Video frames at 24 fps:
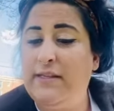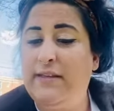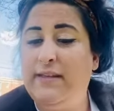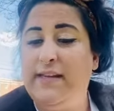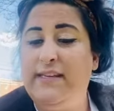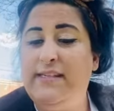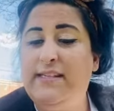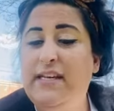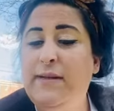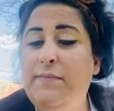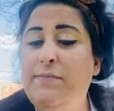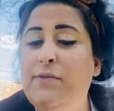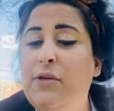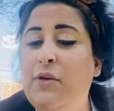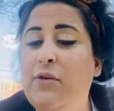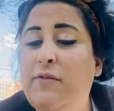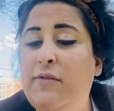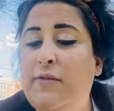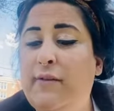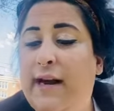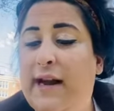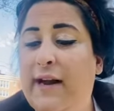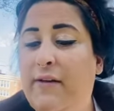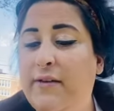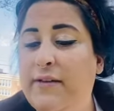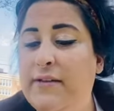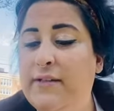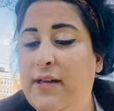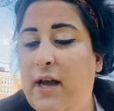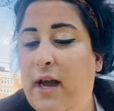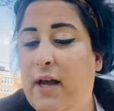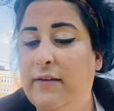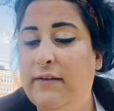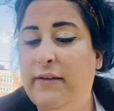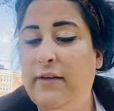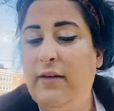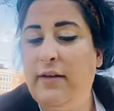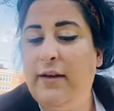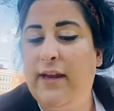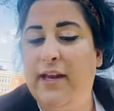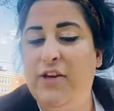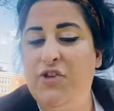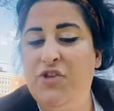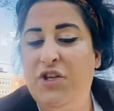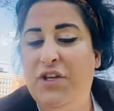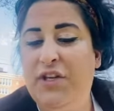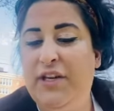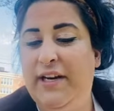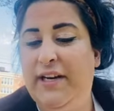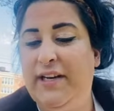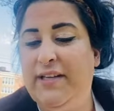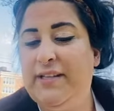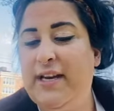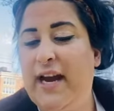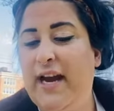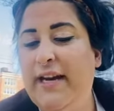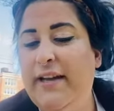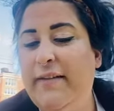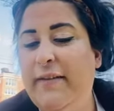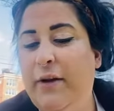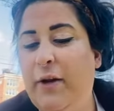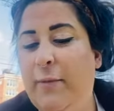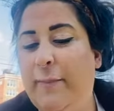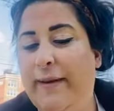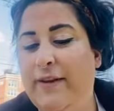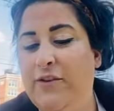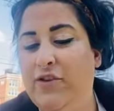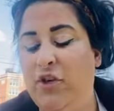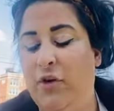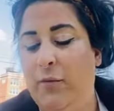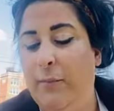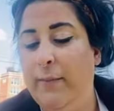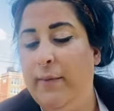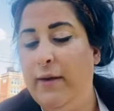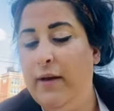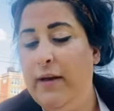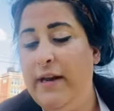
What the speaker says: They tiptoed around and saw a little kitchen and a tiny little bedroom.